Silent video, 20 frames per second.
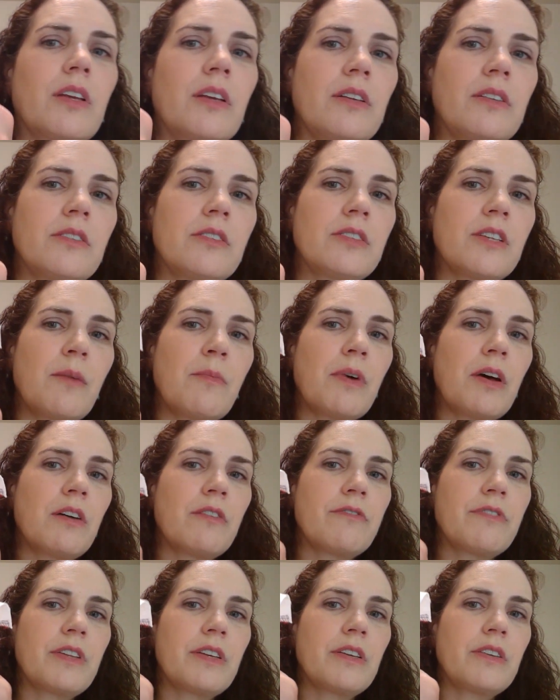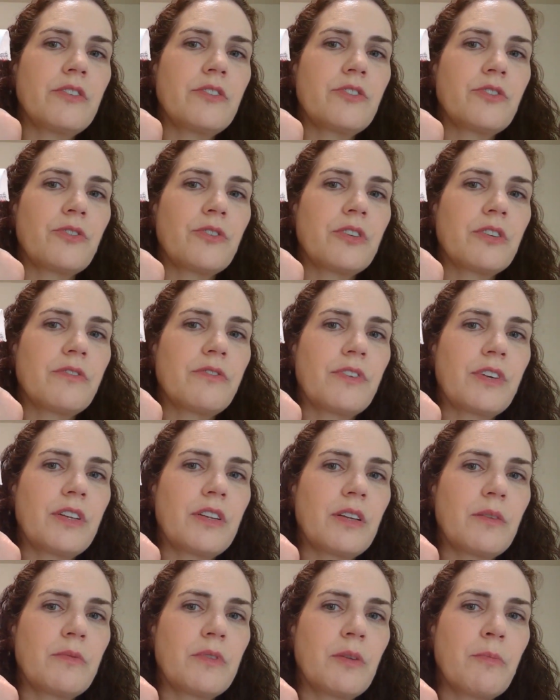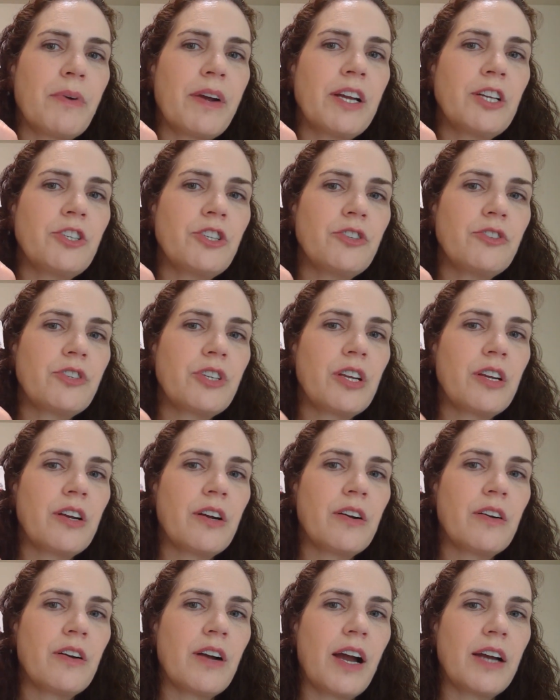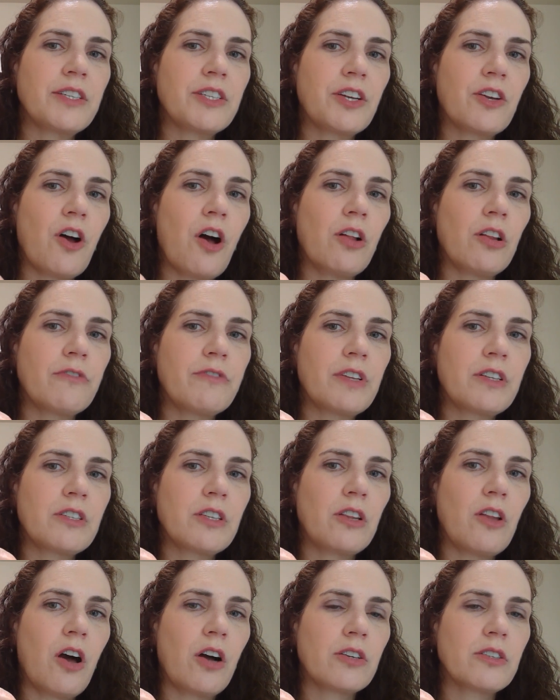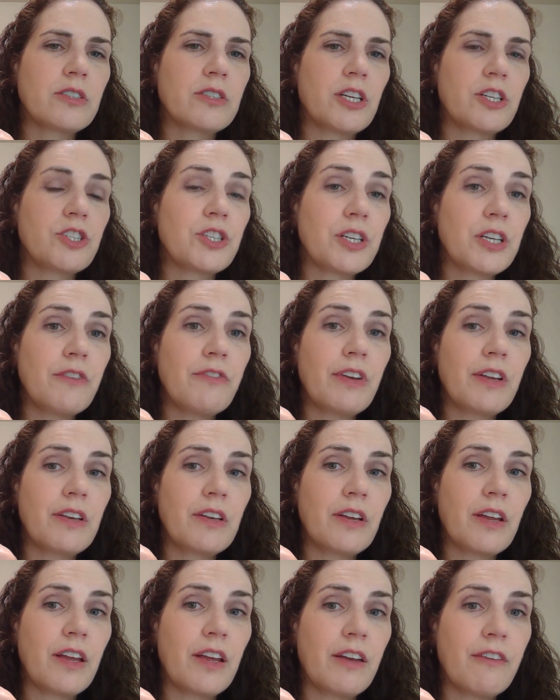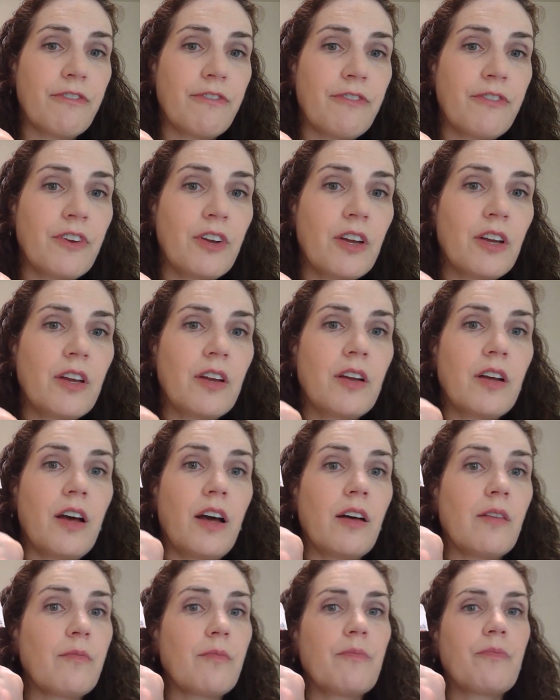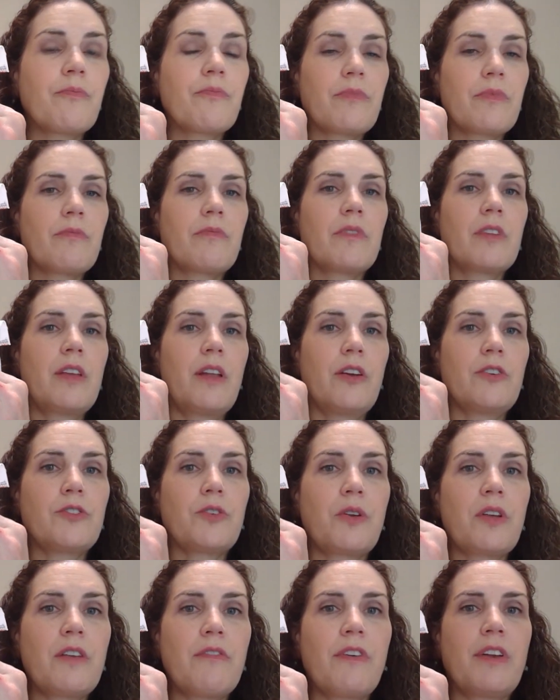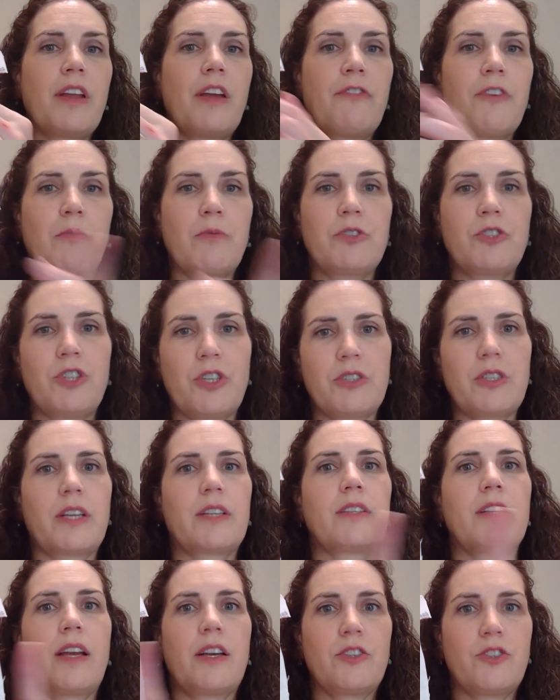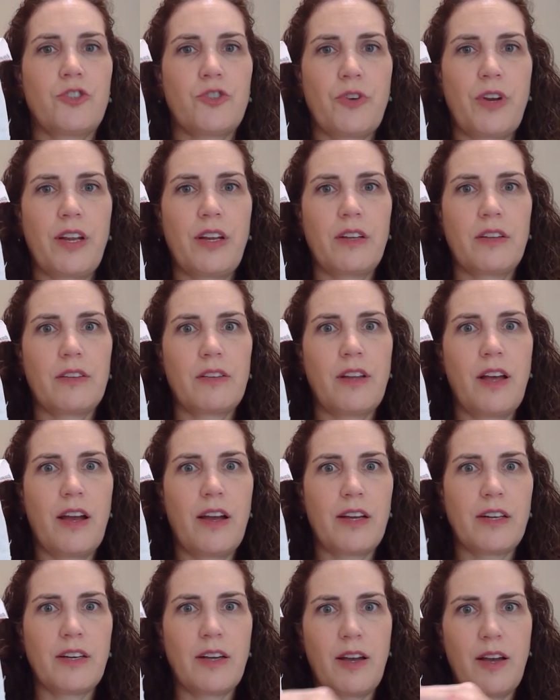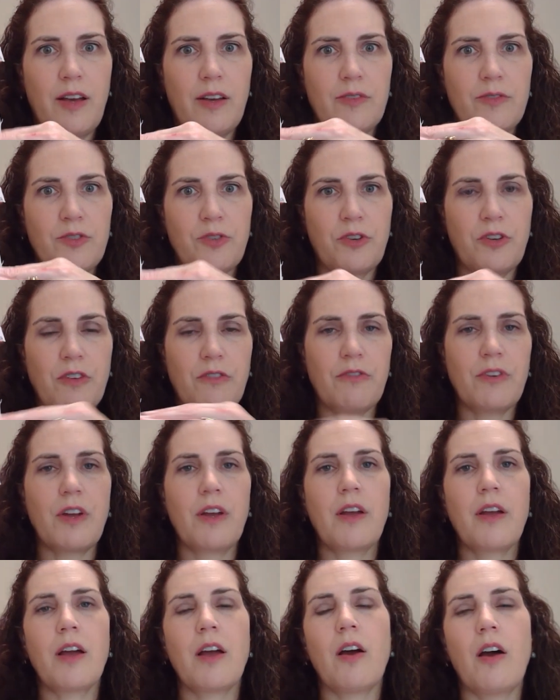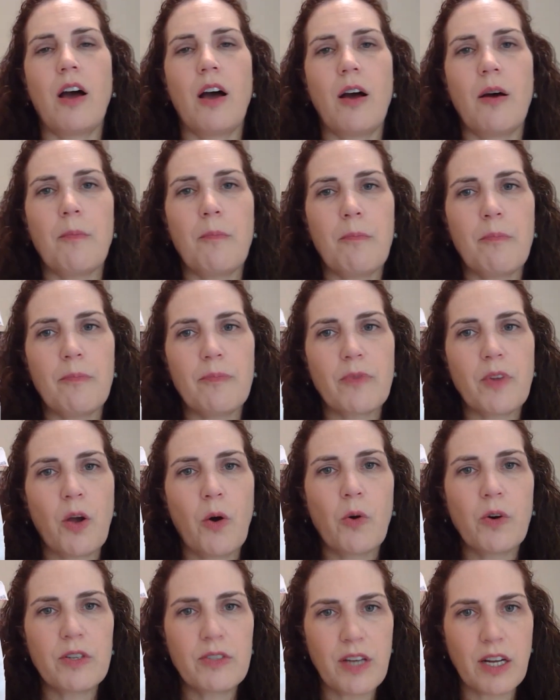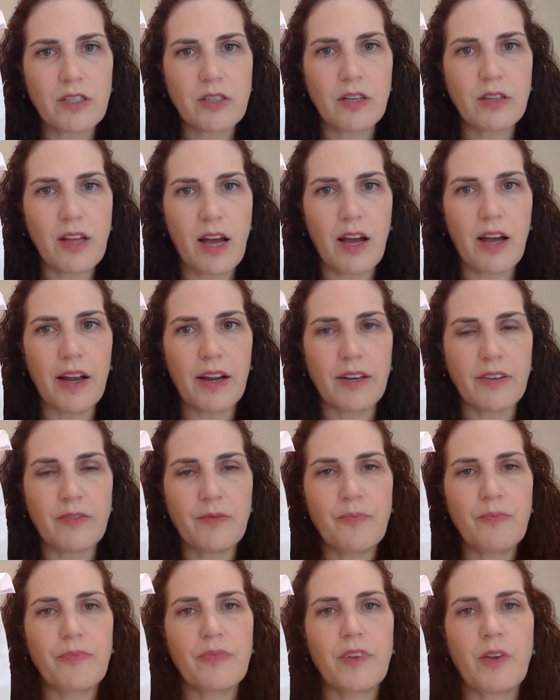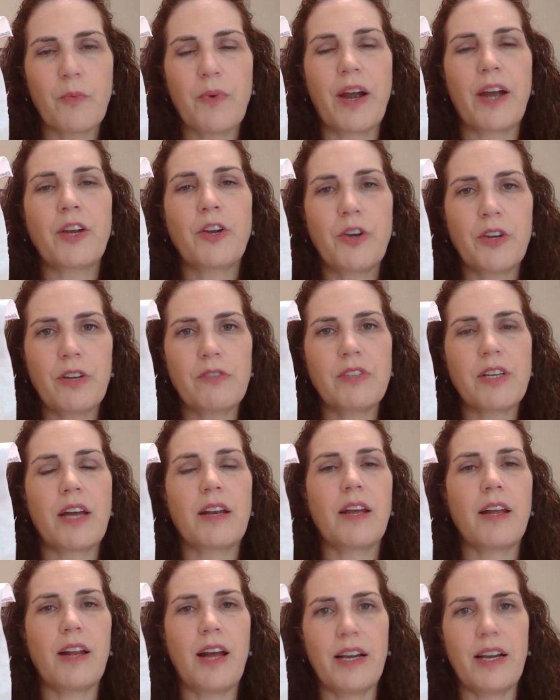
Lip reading: in some of these sort of in the branches here. I did all of these long stitch, even if so even if it was just like, say, a straight line, sort of horizontal line where I could have done it,